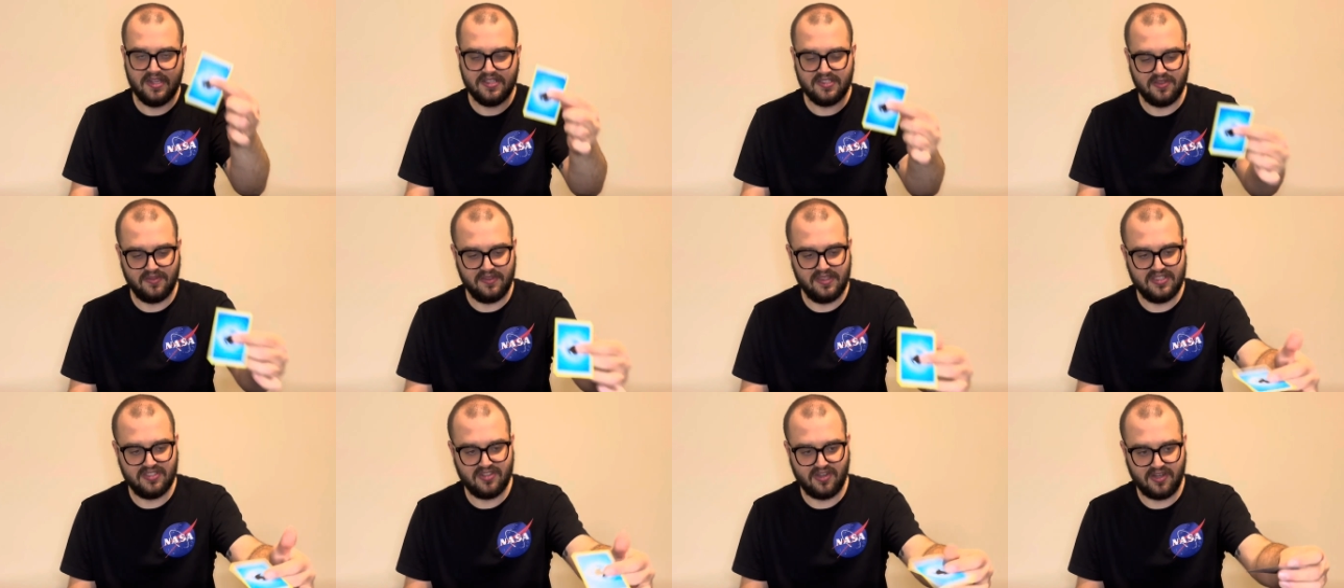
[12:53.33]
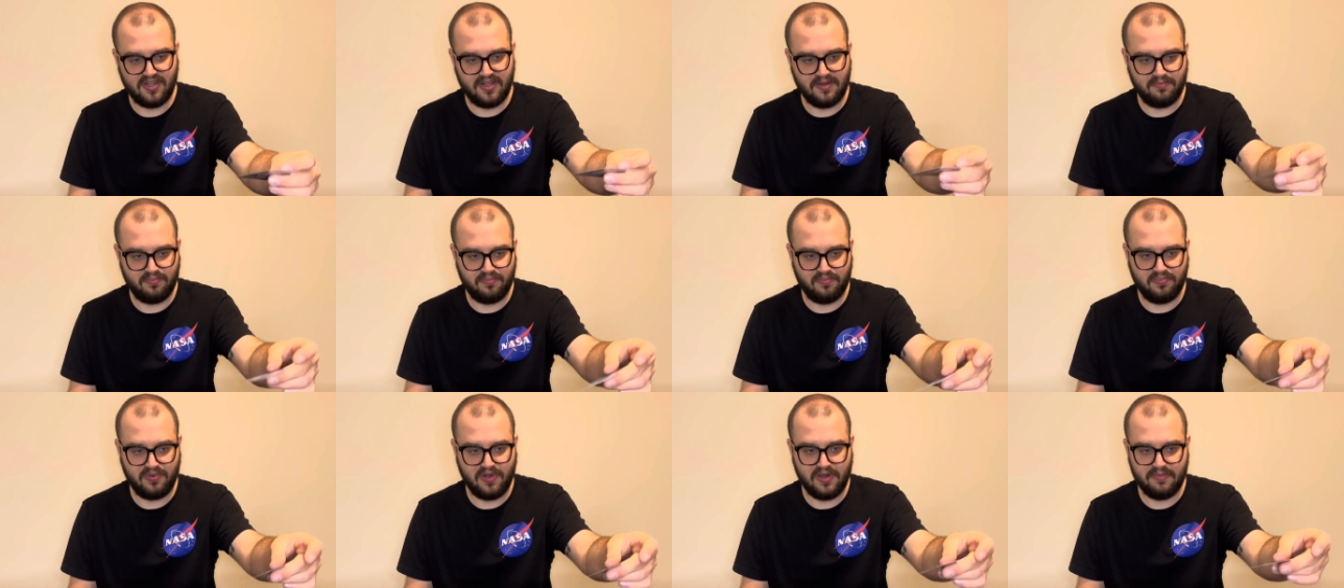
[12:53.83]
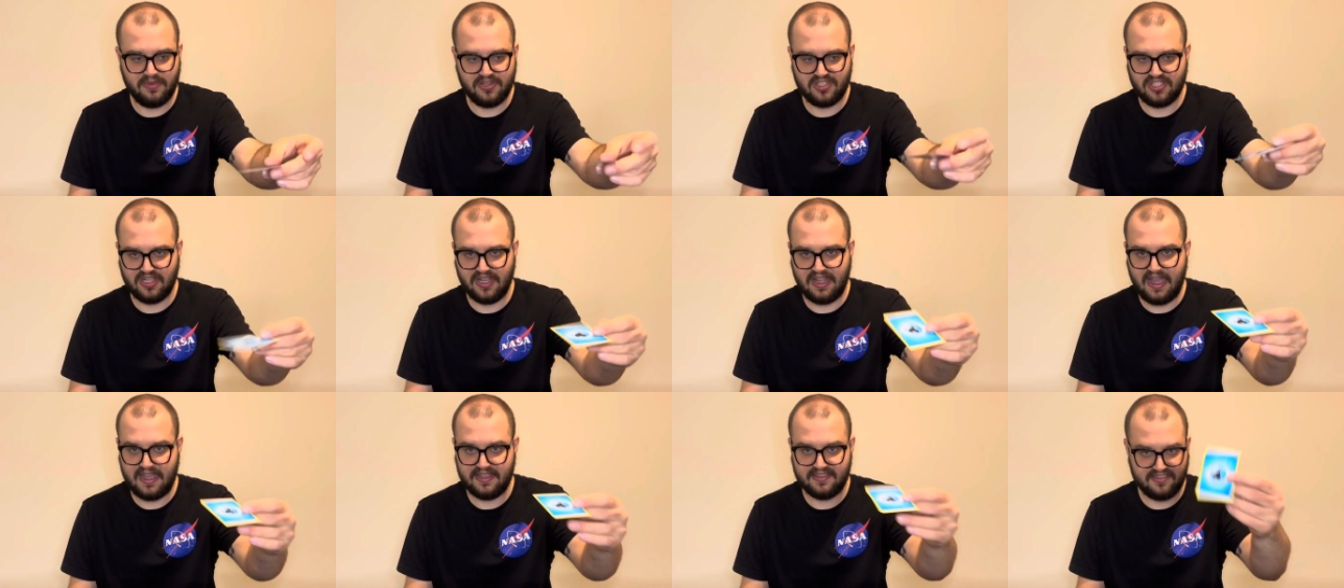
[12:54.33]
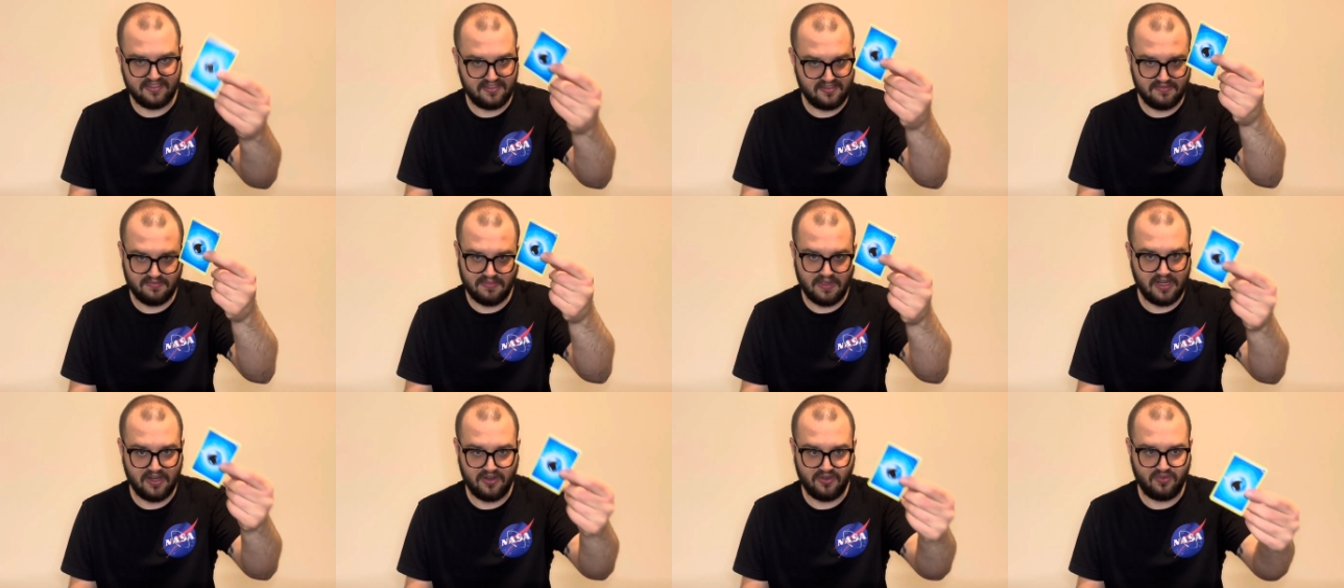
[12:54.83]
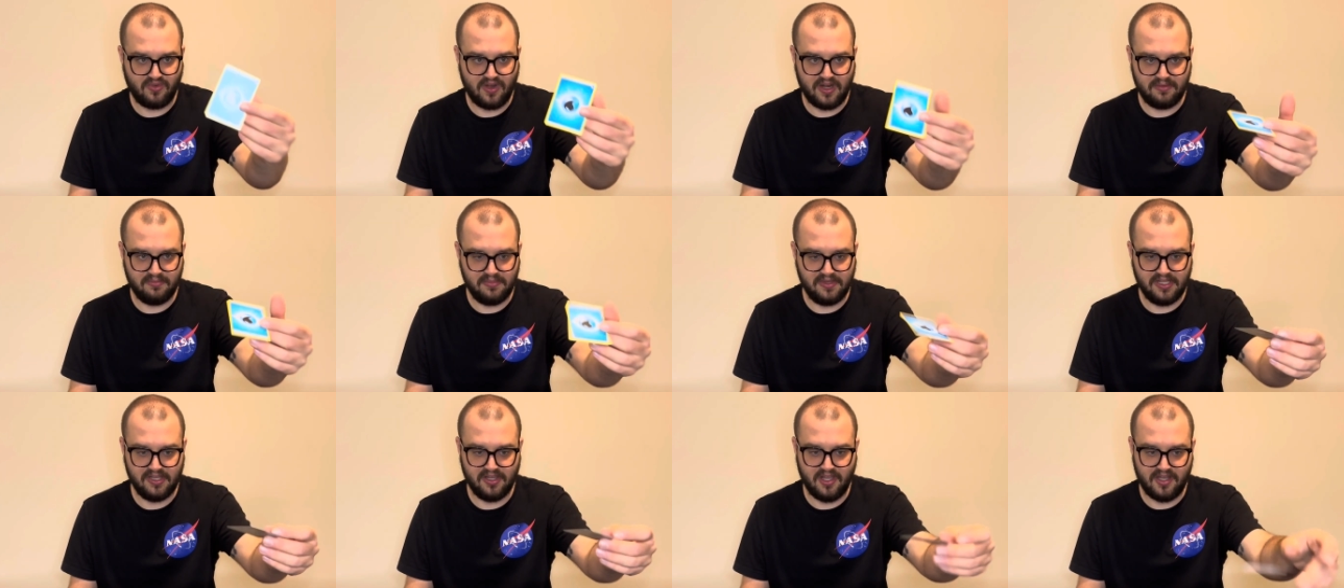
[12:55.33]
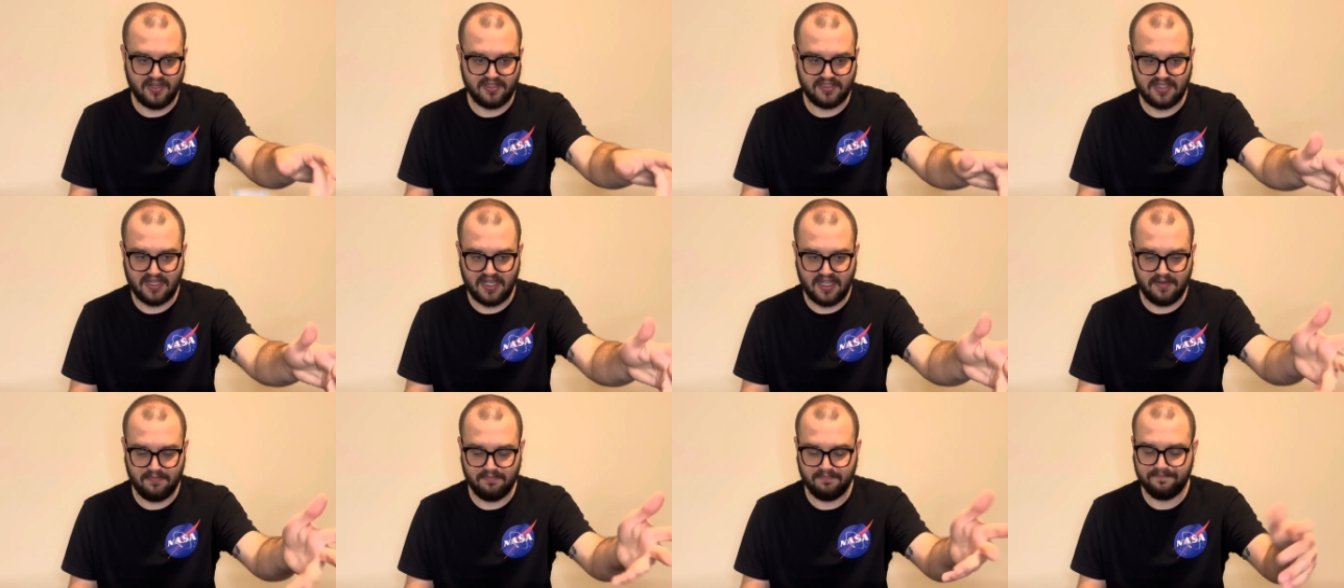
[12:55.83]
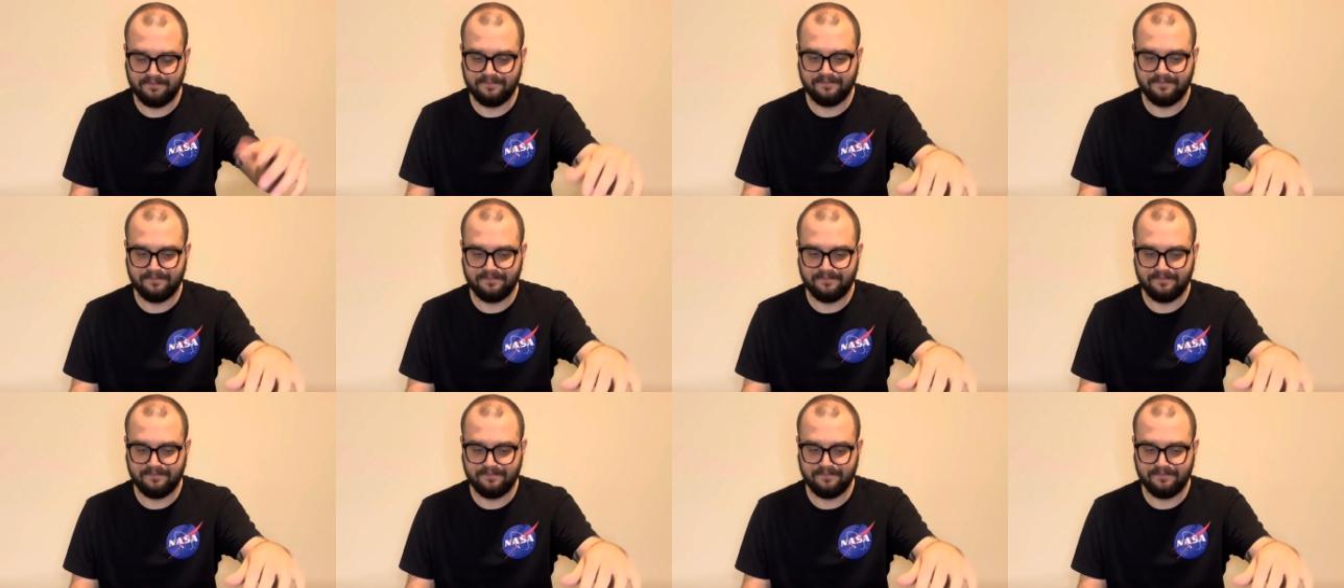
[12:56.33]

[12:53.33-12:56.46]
So these are going to pretty much last an incredibly long time.